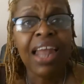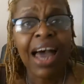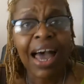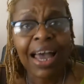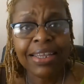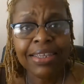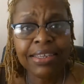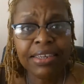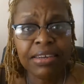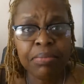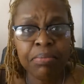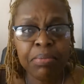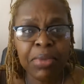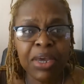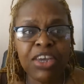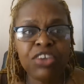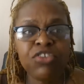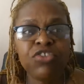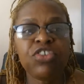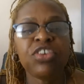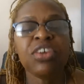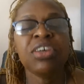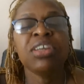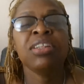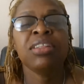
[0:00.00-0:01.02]
Not to
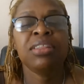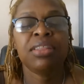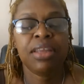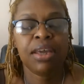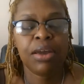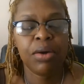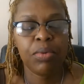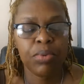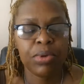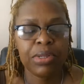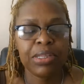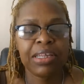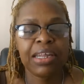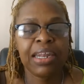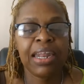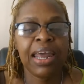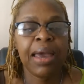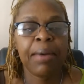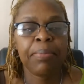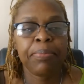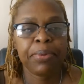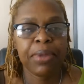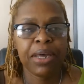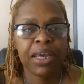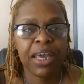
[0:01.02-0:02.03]
mention, there was an
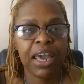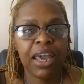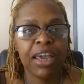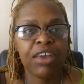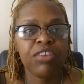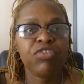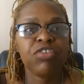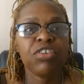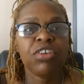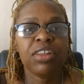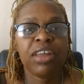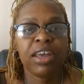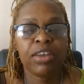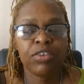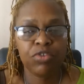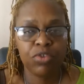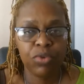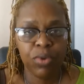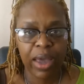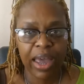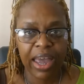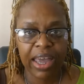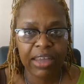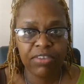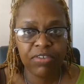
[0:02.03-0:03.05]
application
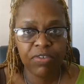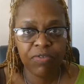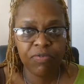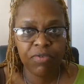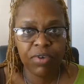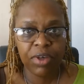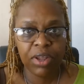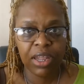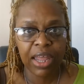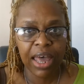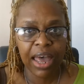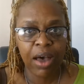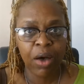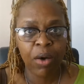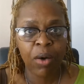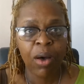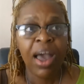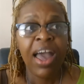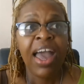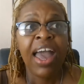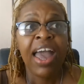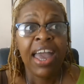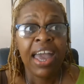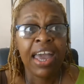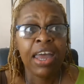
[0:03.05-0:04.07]
that you had to fill
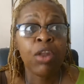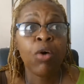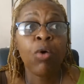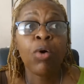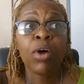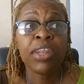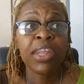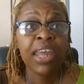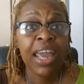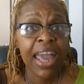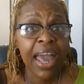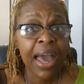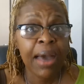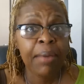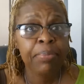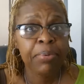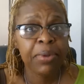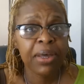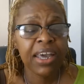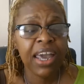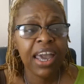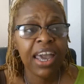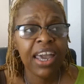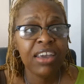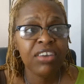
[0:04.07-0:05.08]
out. And on the
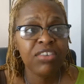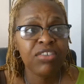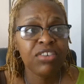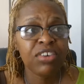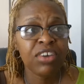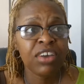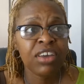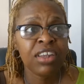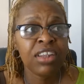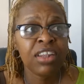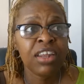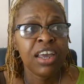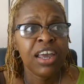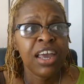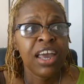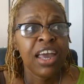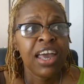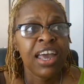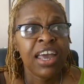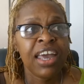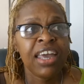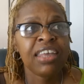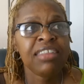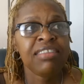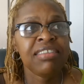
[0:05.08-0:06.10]
application,
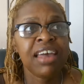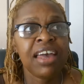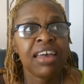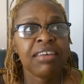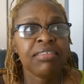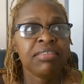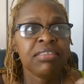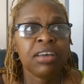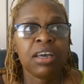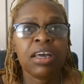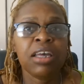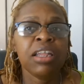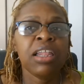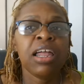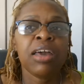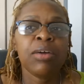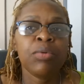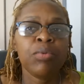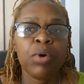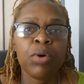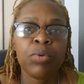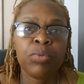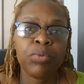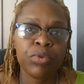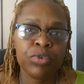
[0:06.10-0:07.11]
it's asking,
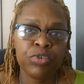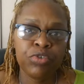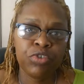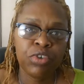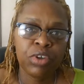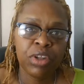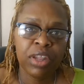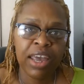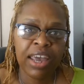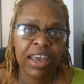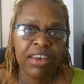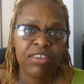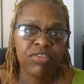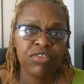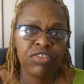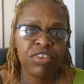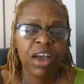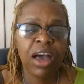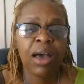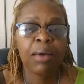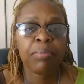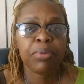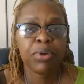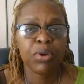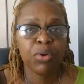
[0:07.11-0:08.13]
like, what was your
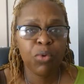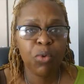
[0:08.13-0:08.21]
last job?